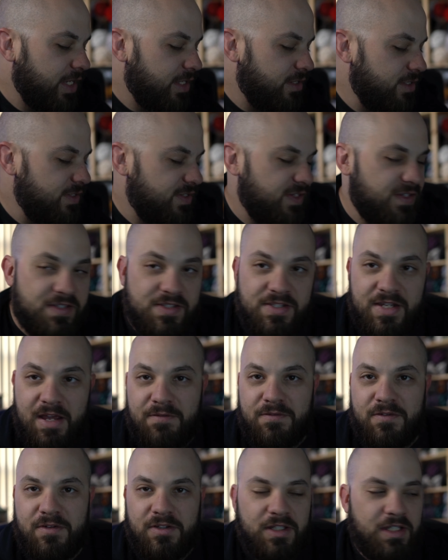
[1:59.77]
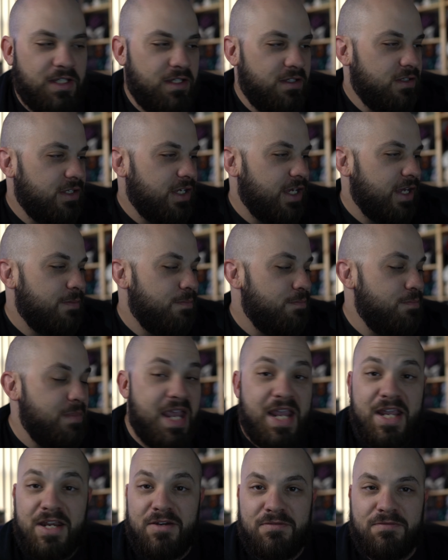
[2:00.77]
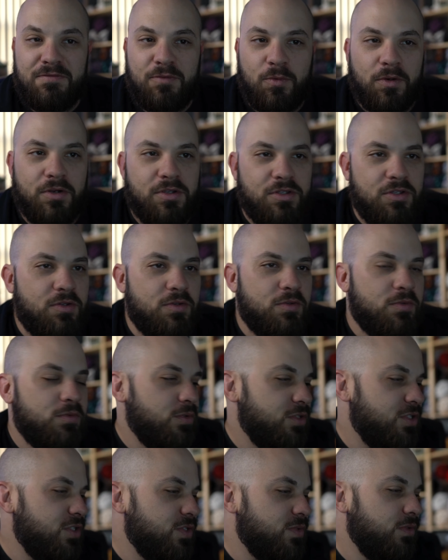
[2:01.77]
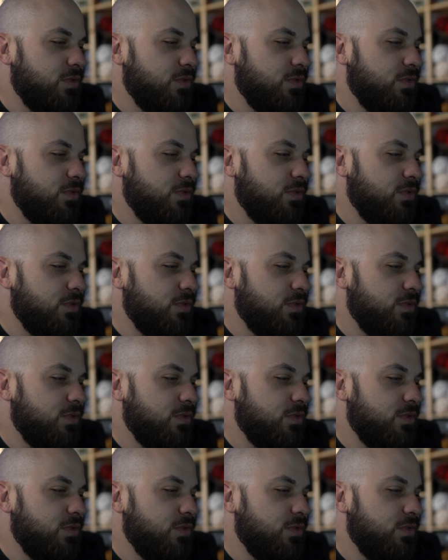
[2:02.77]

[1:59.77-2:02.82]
this is definitely made for you, which is